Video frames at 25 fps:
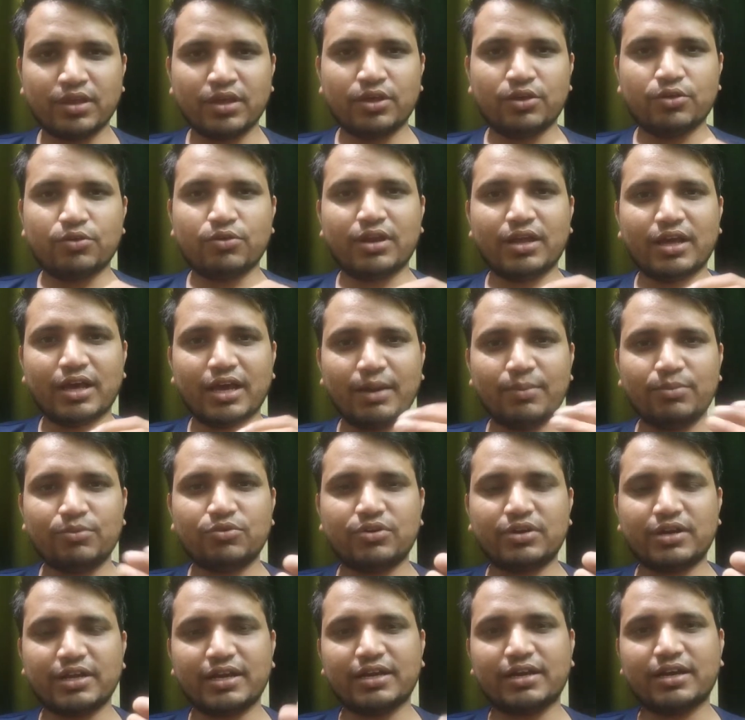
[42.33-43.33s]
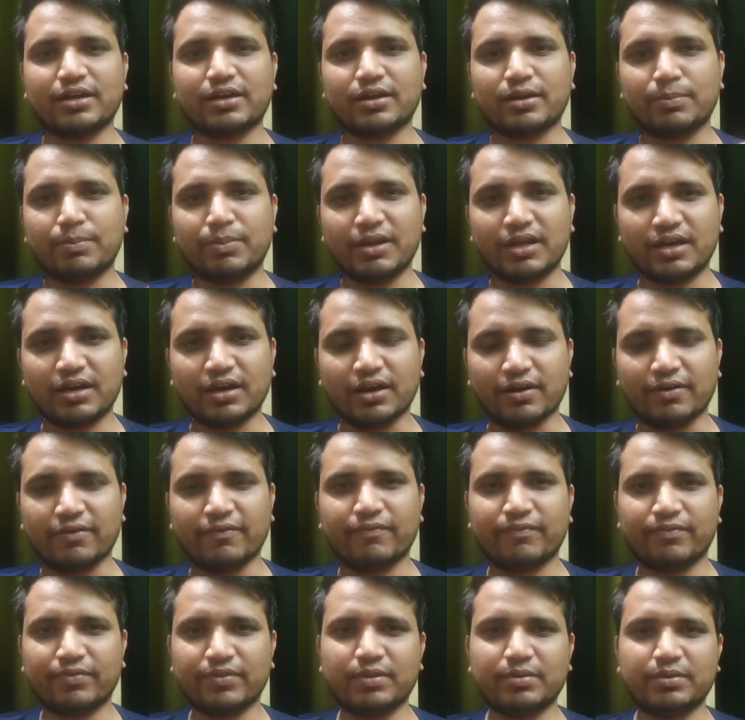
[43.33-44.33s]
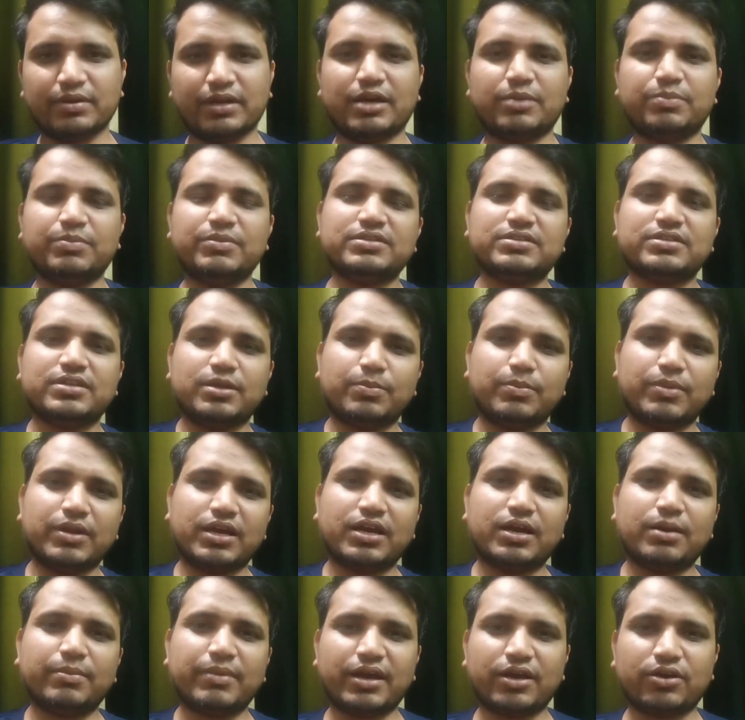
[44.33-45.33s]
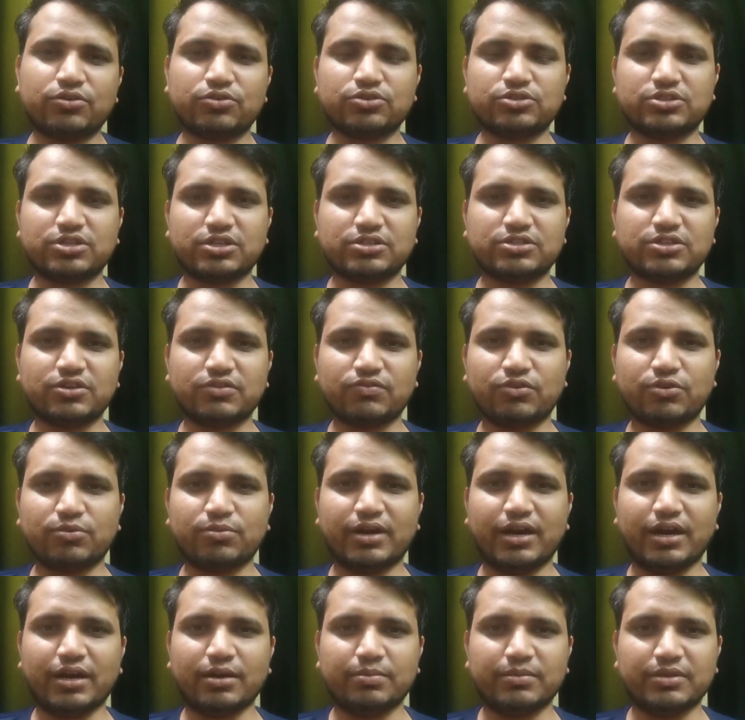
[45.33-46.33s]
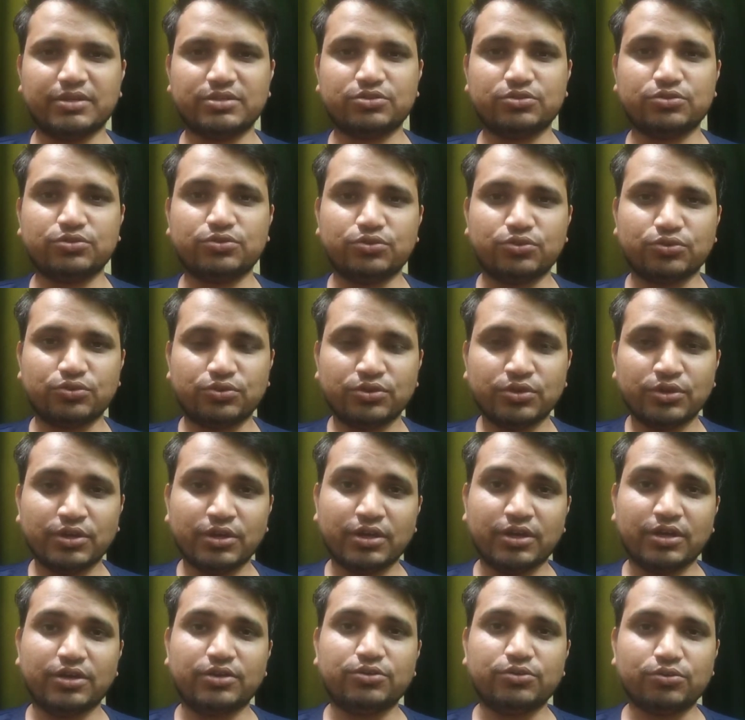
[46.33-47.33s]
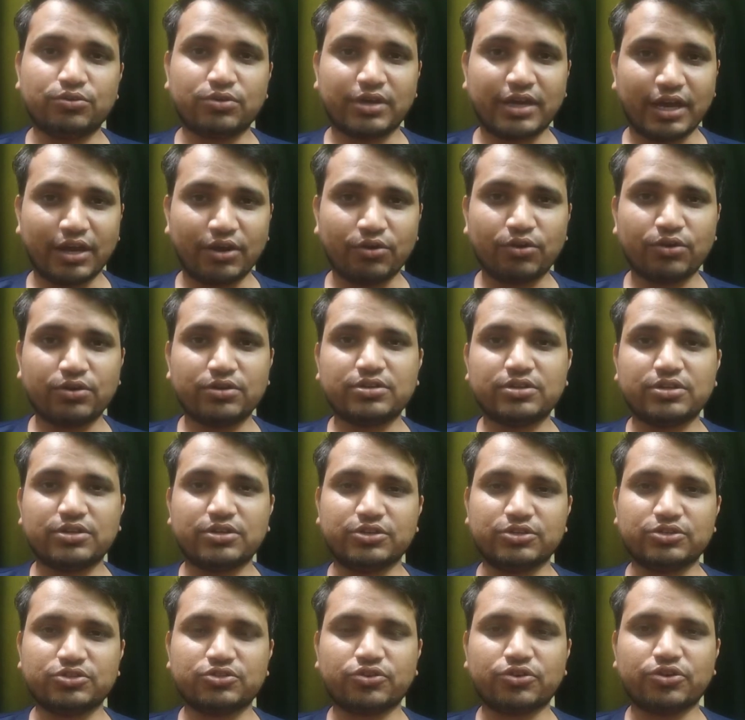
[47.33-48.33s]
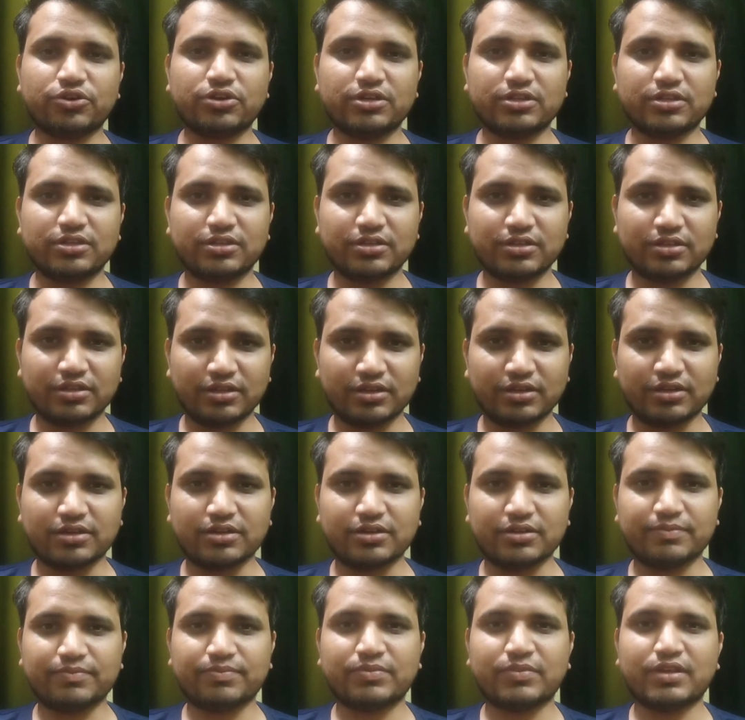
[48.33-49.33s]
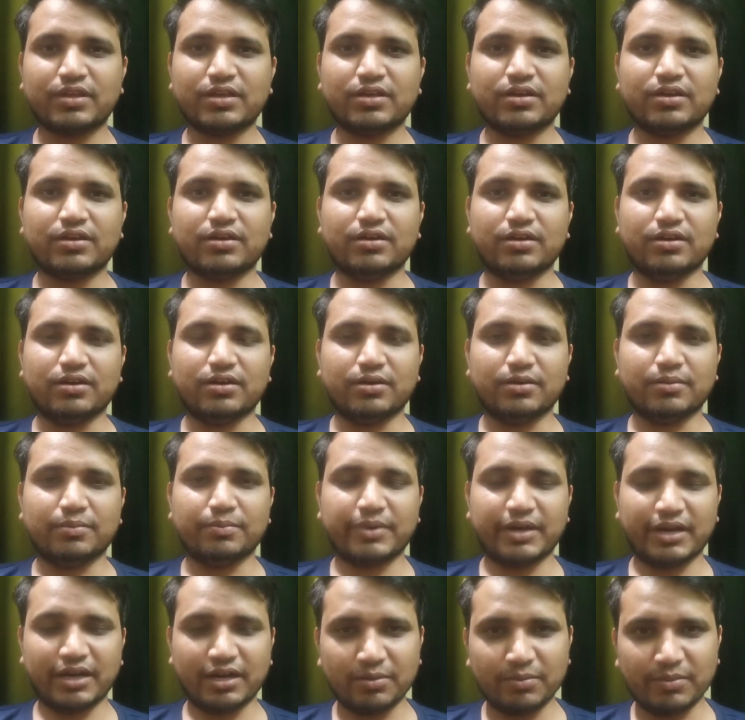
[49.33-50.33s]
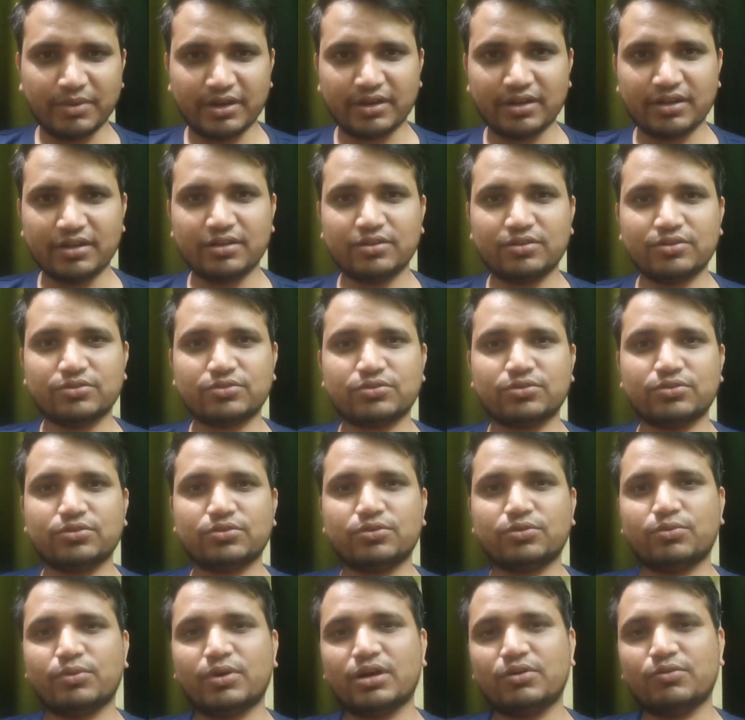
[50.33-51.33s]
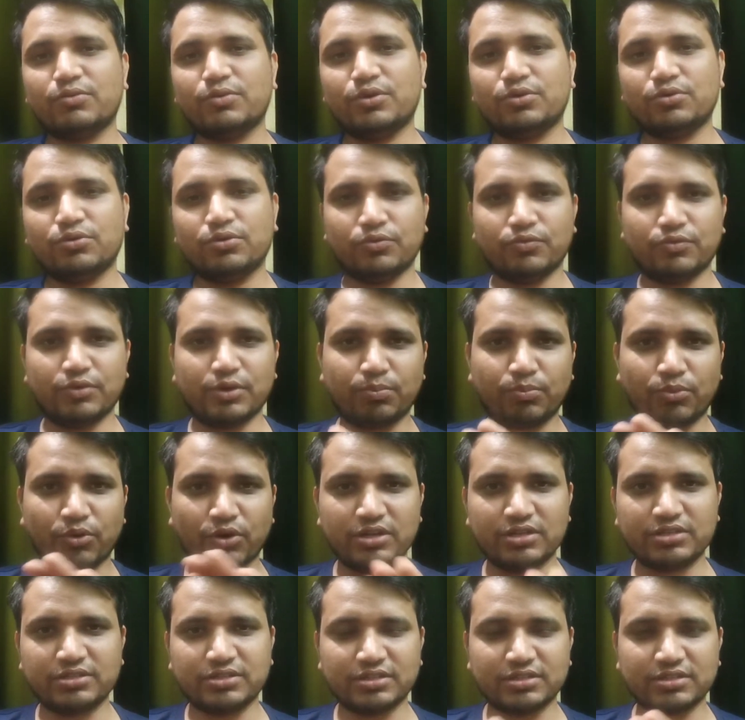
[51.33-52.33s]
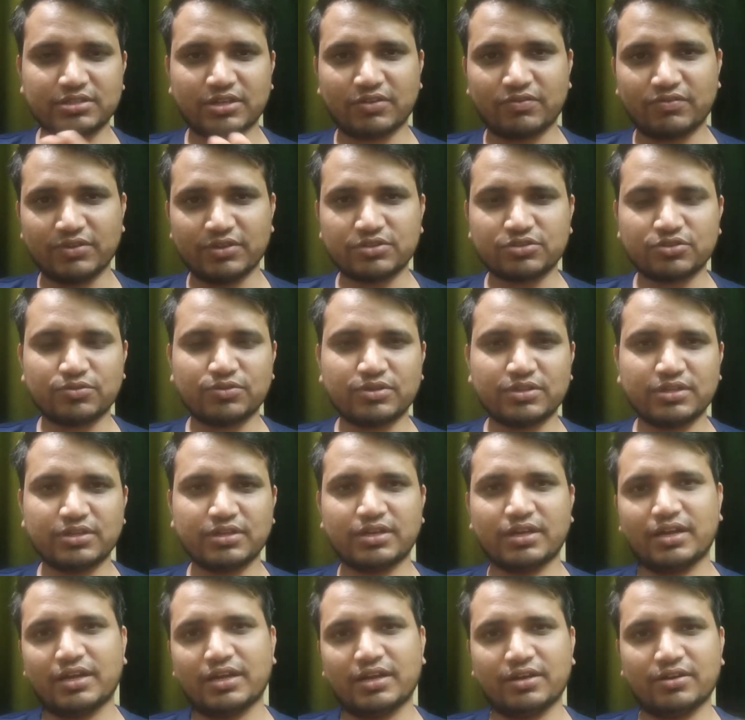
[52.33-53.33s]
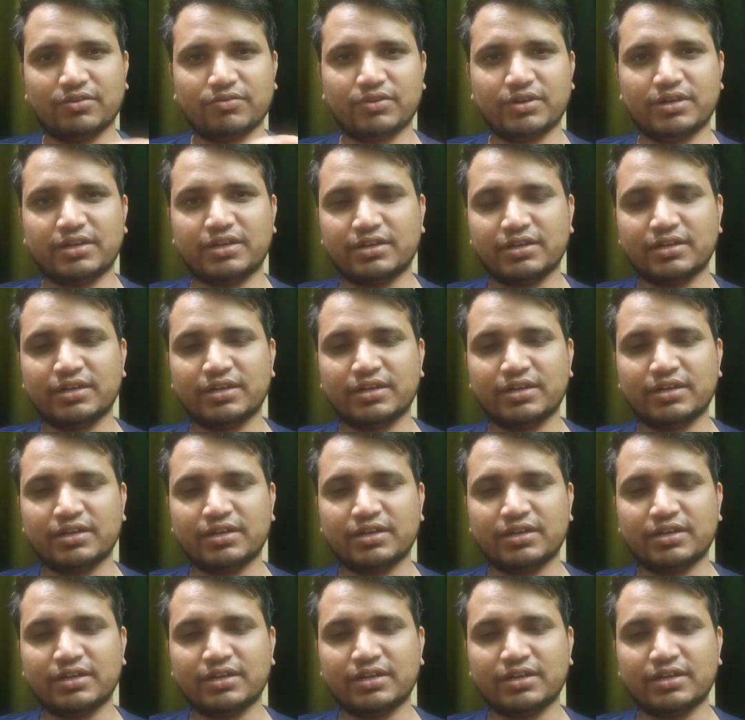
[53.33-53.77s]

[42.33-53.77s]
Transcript: You will have to take a replica. That means replica microstructure from that means you cannot destroy the parent metal. So what we do, we polish the surface over there and we